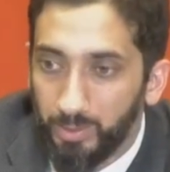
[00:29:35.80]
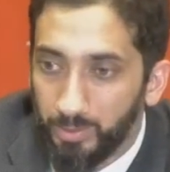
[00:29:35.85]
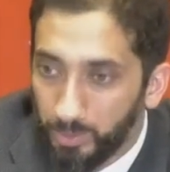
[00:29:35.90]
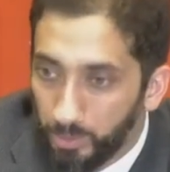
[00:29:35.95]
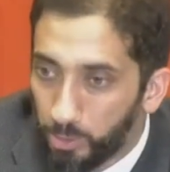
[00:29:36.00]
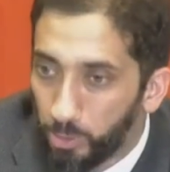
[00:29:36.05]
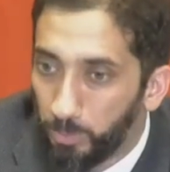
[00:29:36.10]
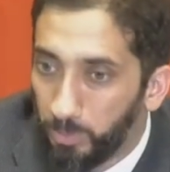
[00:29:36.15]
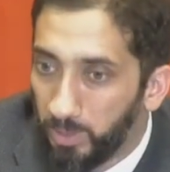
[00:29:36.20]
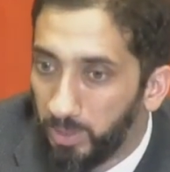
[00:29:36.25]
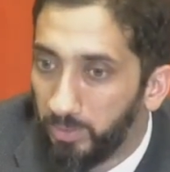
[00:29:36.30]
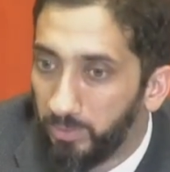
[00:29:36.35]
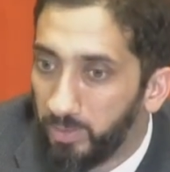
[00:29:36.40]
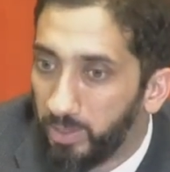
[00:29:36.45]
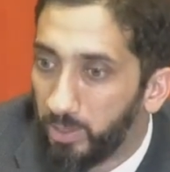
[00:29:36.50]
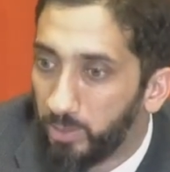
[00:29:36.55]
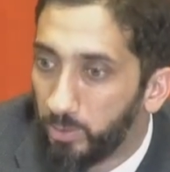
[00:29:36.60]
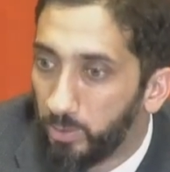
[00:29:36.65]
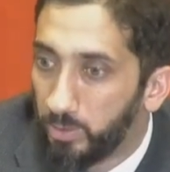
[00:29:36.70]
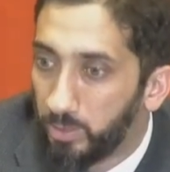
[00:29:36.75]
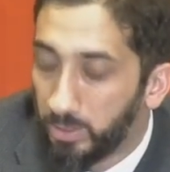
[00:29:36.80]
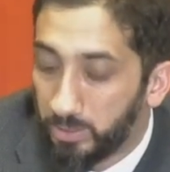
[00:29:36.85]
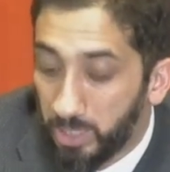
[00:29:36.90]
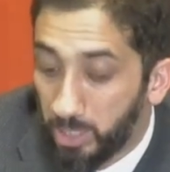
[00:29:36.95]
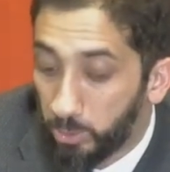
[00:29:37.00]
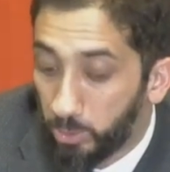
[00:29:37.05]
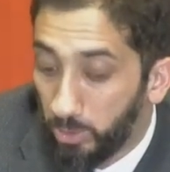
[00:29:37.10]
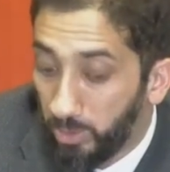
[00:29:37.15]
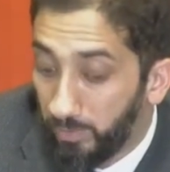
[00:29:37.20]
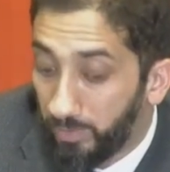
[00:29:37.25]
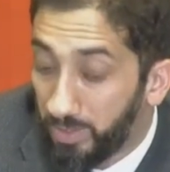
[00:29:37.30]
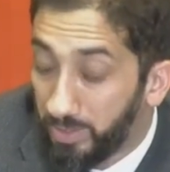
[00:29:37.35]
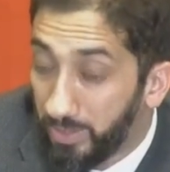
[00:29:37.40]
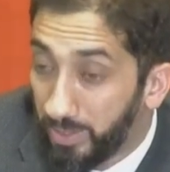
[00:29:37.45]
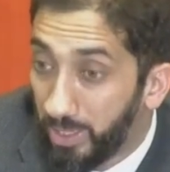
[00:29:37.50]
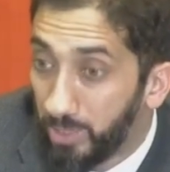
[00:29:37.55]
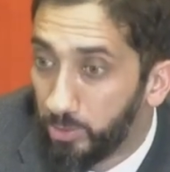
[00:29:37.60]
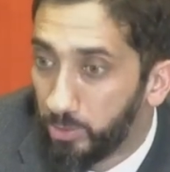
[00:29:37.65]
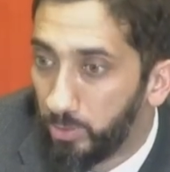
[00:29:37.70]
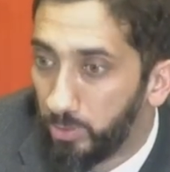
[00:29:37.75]
They should be given that choice. It's actually very
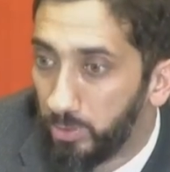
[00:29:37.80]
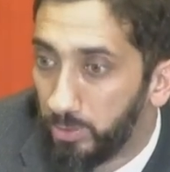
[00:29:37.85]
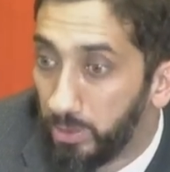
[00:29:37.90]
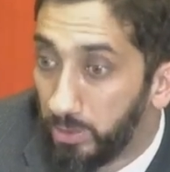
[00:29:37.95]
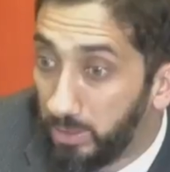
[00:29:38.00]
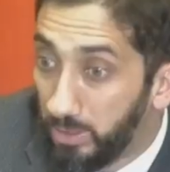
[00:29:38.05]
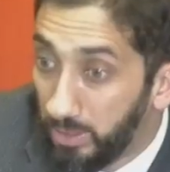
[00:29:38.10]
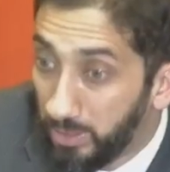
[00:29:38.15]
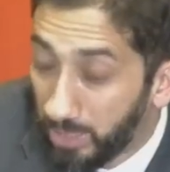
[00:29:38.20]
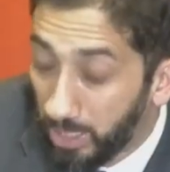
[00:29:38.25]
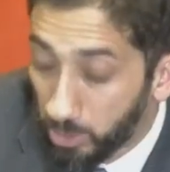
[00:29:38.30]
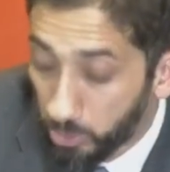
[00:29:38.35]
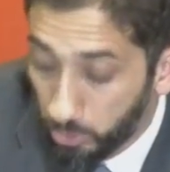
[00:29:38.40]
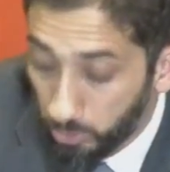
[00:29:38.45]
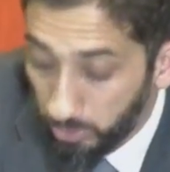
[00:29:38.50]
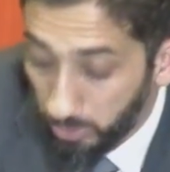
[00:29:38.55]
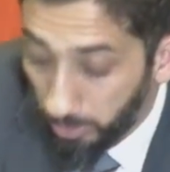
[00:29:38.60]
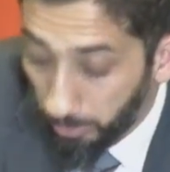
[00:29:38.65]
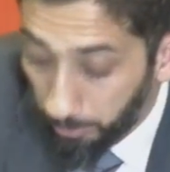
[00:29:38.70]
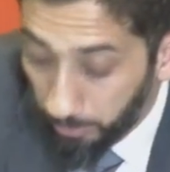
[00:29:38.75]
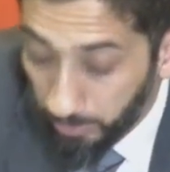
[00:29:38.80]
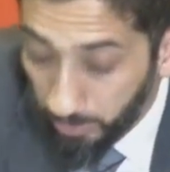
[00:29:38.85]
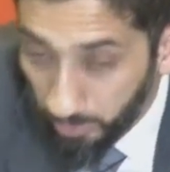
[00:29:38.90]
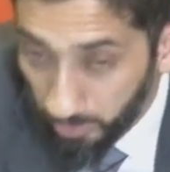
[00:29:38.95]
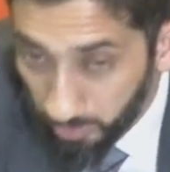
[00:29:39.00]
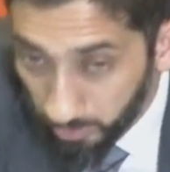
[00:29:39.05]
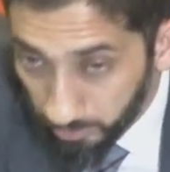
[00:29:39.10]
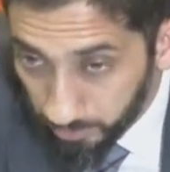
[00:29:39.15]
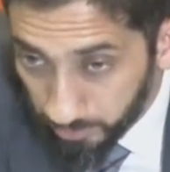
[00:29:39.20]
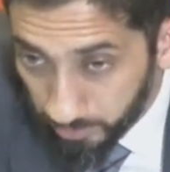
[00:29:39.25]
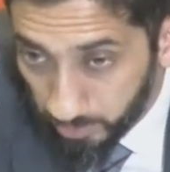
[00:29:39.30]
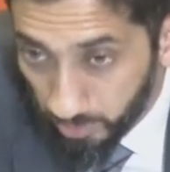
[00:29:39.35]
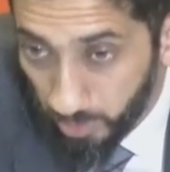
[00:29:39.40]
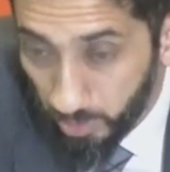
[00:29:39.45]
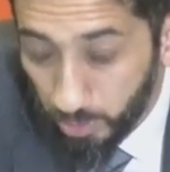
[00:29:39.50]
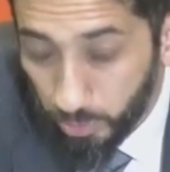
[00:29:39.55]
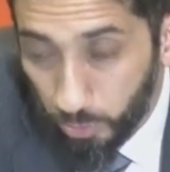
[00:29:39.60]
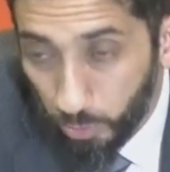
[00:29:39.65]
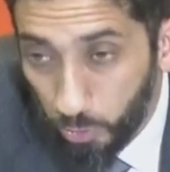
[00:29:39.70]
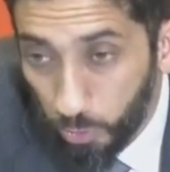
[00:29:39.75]
natural. The deen actually appeals
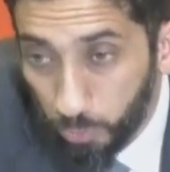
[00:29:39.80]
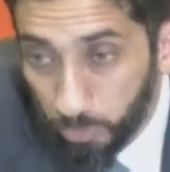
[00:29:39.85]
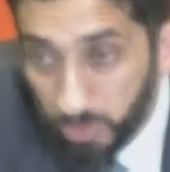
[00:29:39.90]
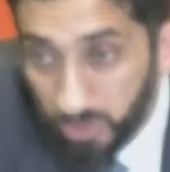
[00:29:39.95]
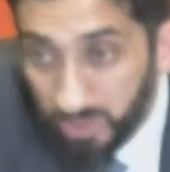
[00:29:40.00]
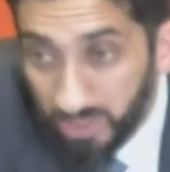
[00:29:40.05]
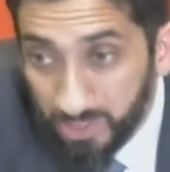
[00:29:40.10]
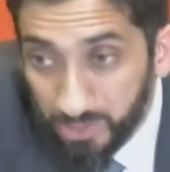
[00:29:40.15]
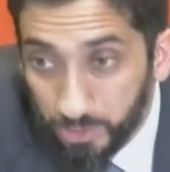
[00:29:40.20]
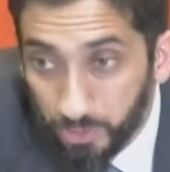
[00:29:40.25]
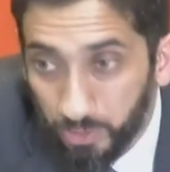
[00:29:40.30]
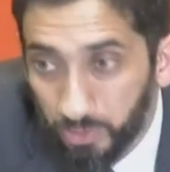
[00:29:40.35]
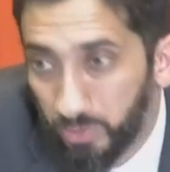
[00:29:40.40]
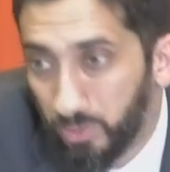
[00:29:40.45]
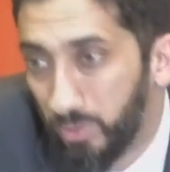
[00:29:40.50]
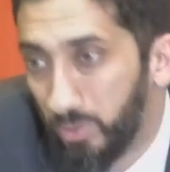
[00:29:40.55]
to human nature.